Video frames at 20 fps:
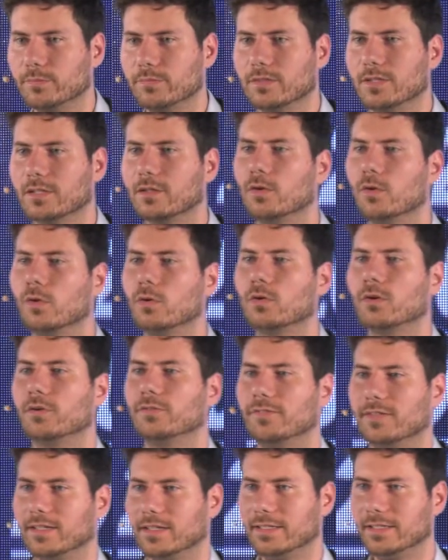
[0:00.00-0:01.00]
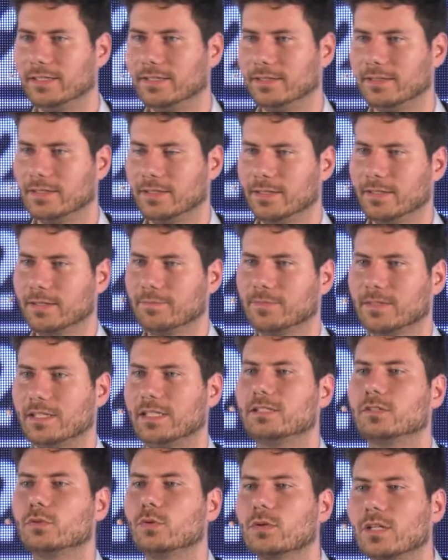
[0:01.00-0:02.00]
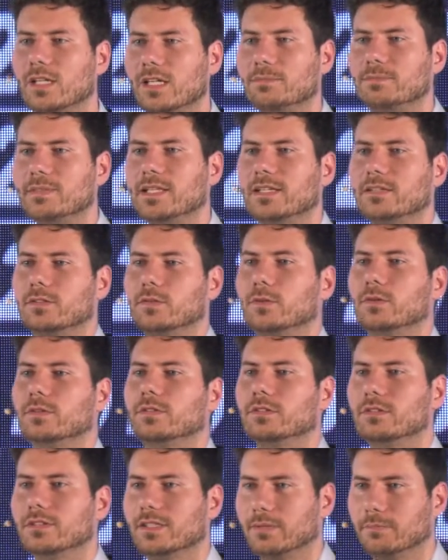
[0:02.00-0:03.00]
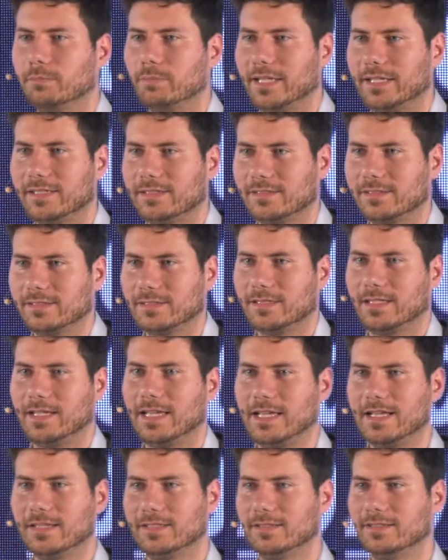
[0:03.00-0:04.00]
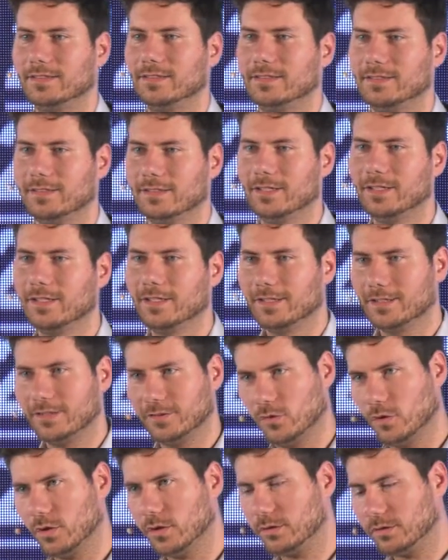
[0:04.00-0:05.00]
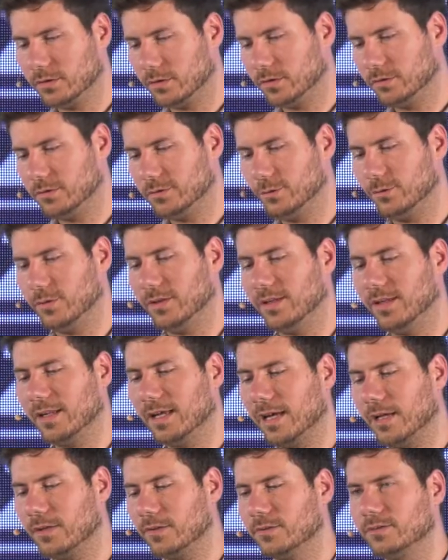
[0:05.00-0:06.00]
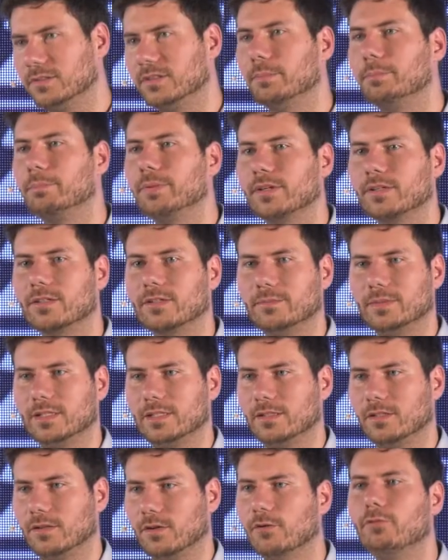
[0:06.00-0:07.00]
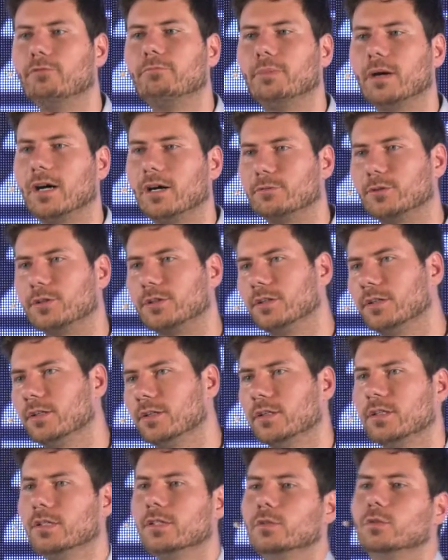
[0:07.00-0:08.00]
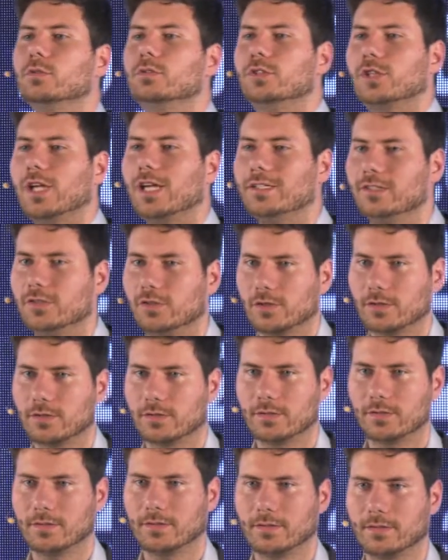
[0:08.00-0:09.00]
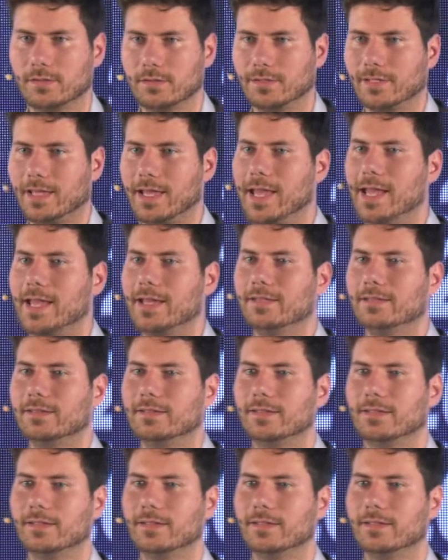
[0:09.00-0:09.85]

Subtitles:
goal of elite is to keep that order in place and not to allow the pyramid of power to change. And